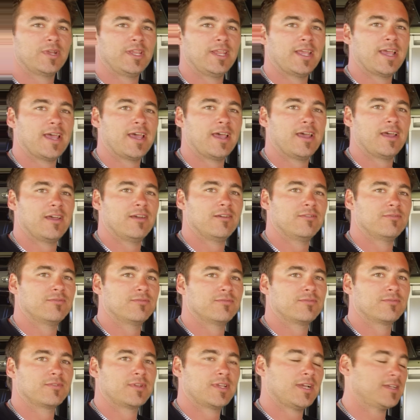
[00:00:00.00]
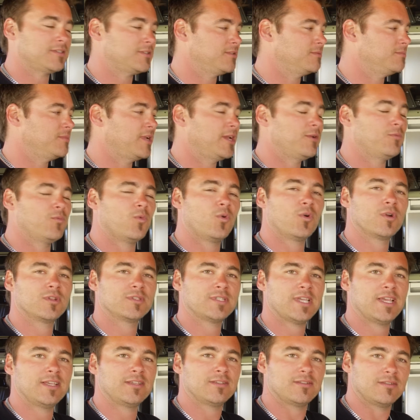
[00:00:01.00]
have custom-made water
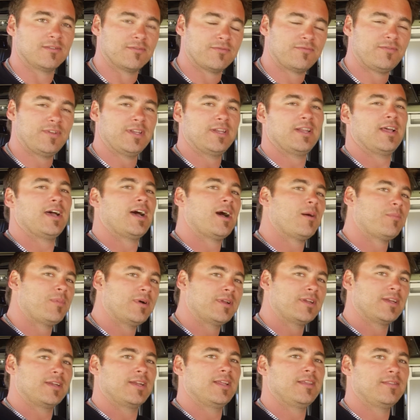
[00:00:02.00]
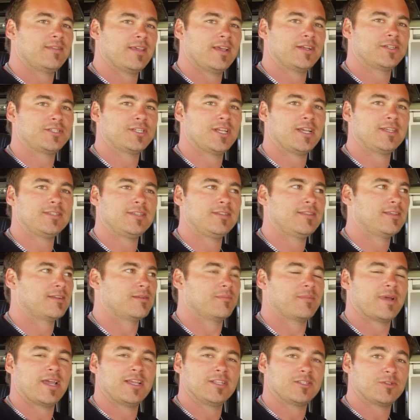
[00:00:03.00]
tanks that fit up underneath our chassis that are
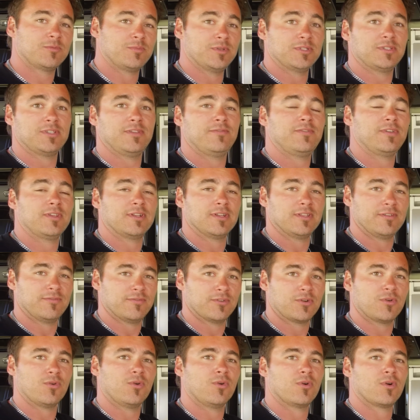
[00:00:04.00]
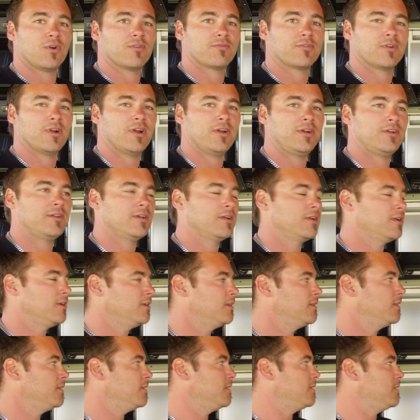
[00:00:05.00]
made specifically for Core Offroad.
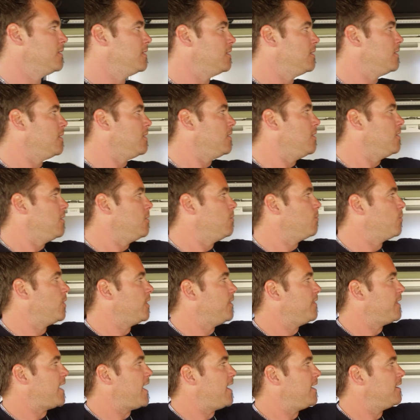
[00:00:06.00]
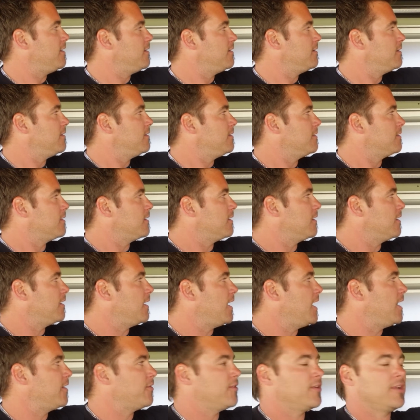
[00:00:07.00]
With that, the
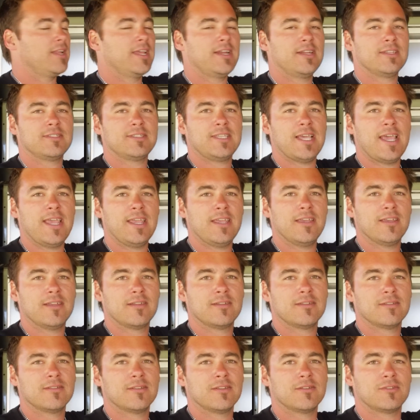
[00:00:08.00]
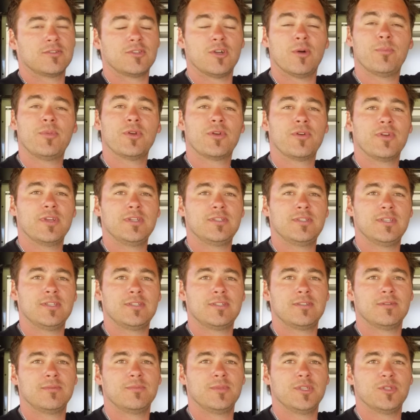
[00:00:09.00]
100-litre tank, the top-of-gree
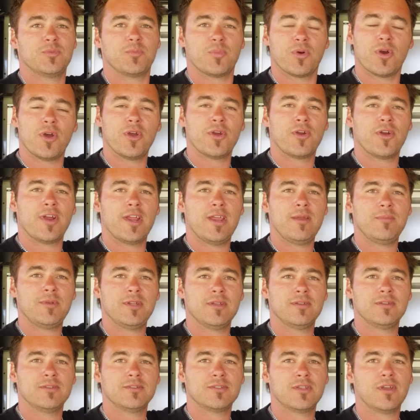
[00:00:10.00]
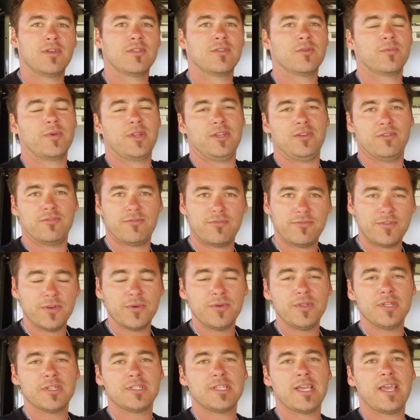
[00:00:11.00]
system is programmed so that when you fill
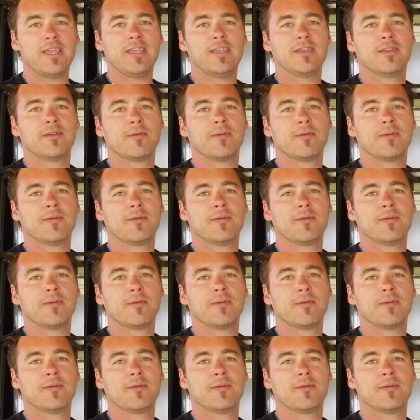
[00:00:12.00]
your tank,